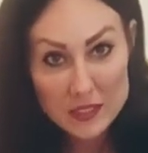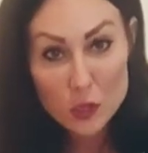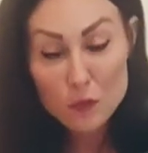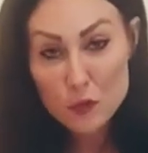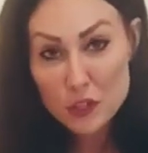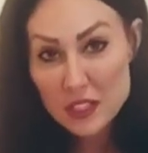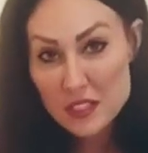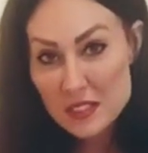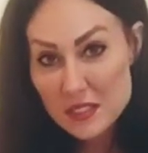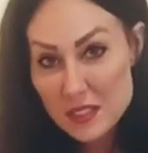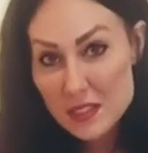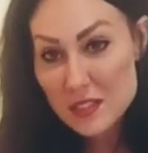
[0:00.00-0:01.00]
So if you're
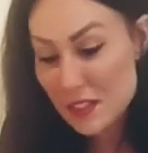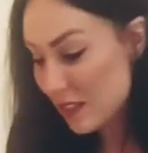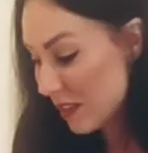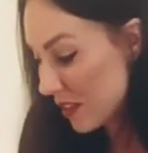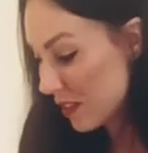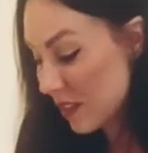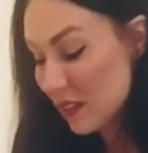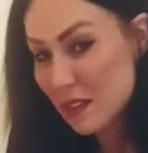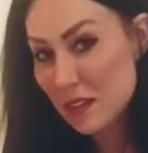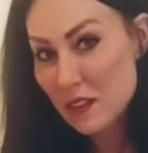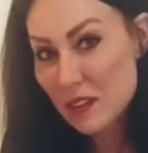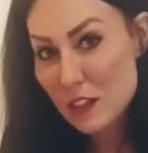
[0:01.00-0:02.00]
consistent,
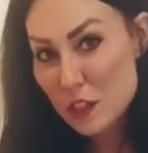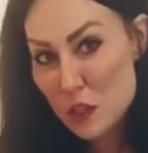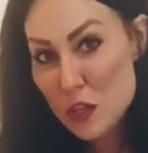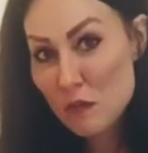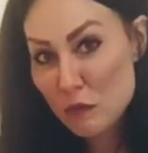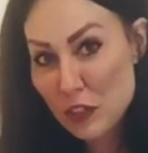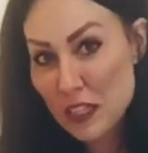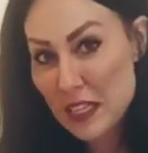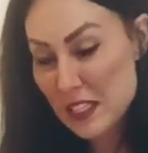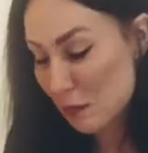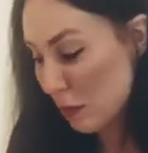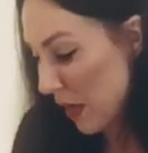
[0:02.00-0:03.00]
you can really get some